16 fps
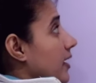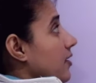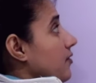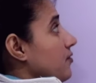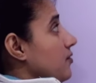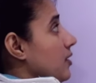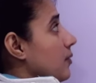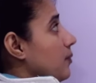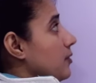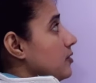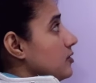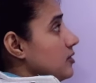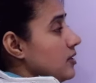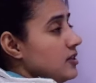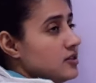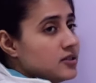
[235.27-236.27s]
if a
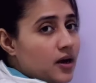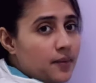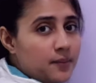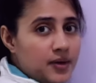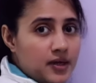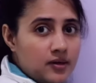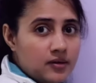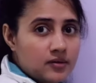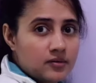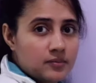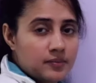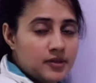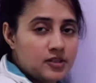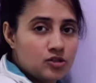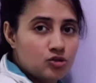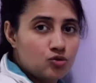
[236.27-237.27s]
person is coming,
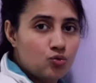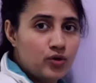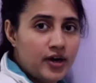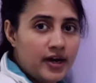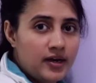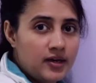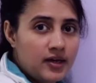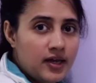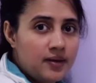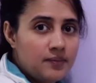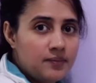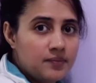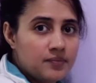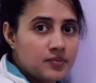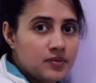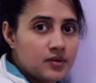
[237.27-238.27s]
means student
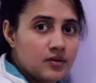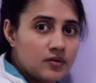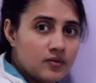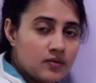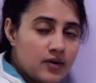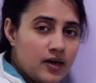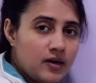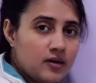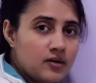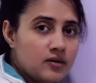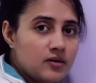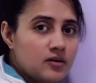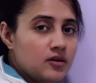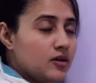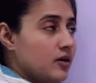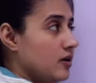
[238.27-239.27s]
name,
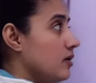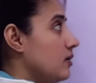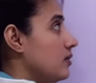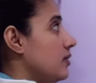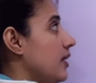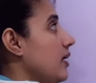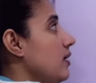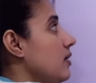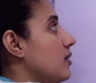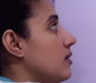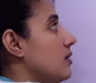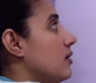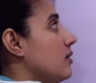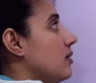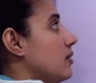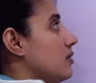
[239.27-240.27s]
right?
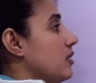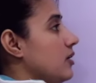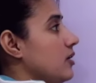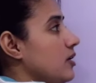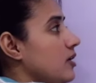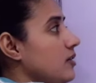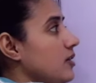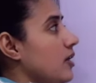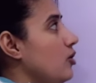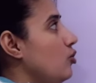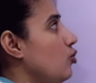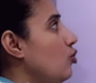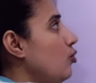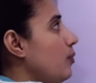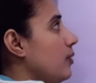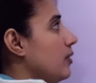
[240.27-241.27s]
Then in the
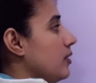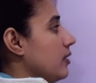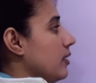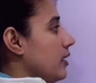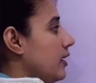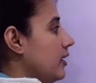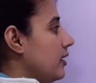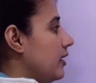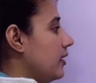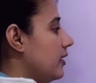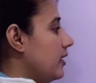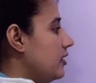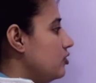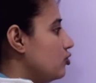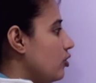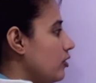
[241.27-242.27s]
loop,
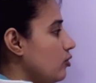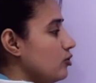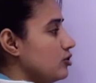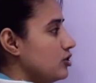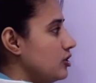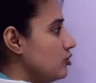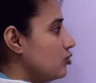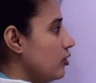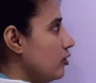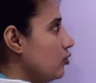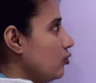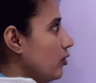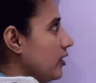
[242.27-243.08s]
he is going or she is going